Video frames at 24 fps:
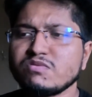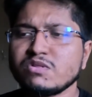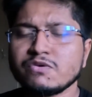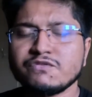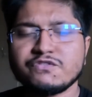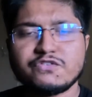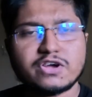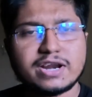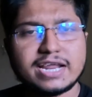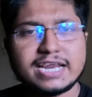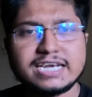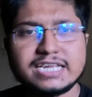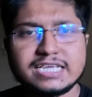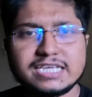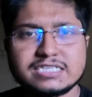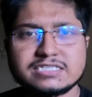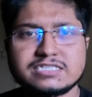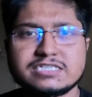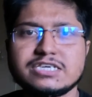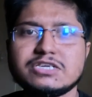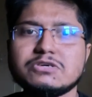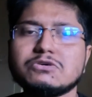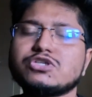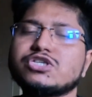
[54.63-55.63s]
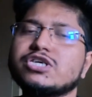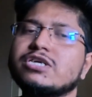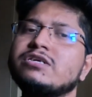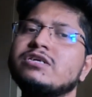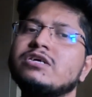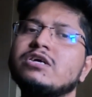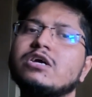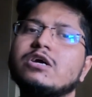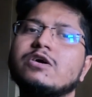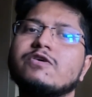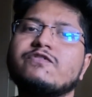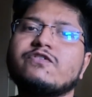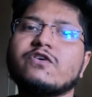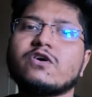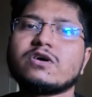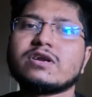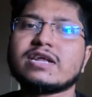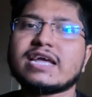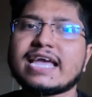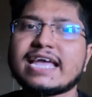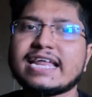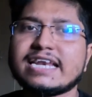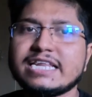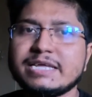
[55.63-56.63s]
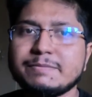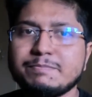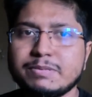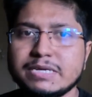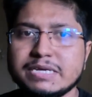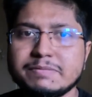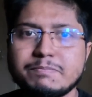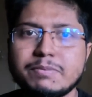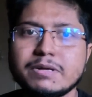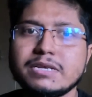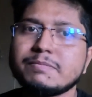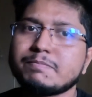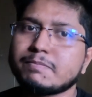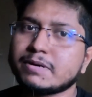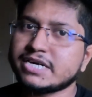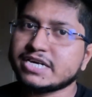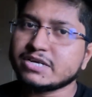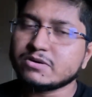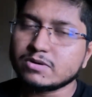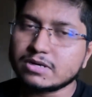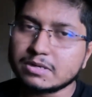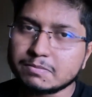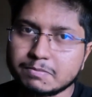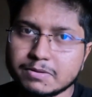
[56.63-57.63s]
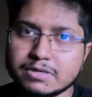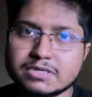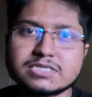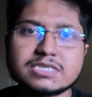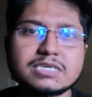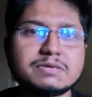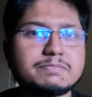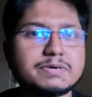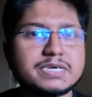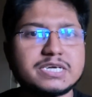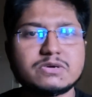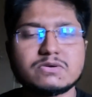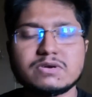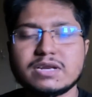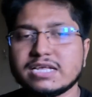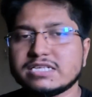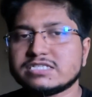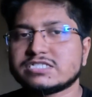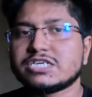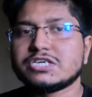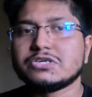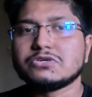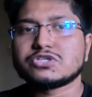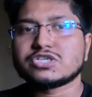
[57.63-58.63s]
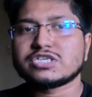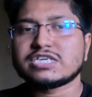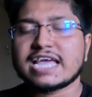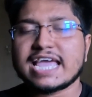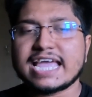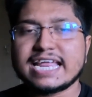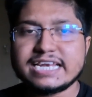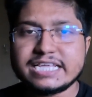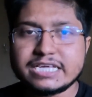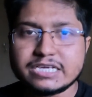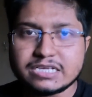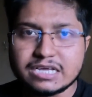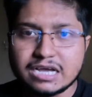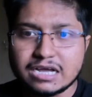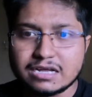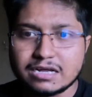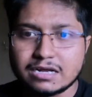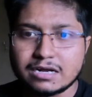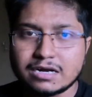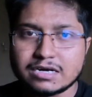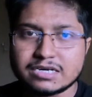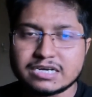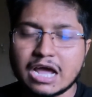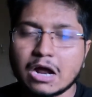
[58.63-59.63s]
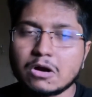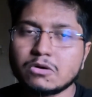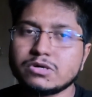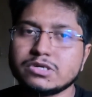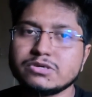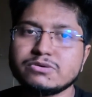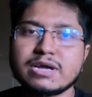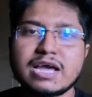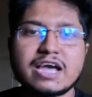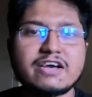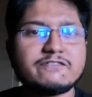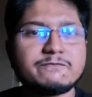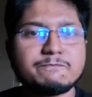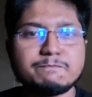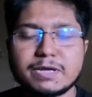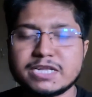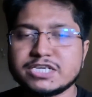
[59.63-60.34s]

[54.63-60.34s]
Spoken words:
for any institution, for any people, particular person, particular institution. Any doubt you have,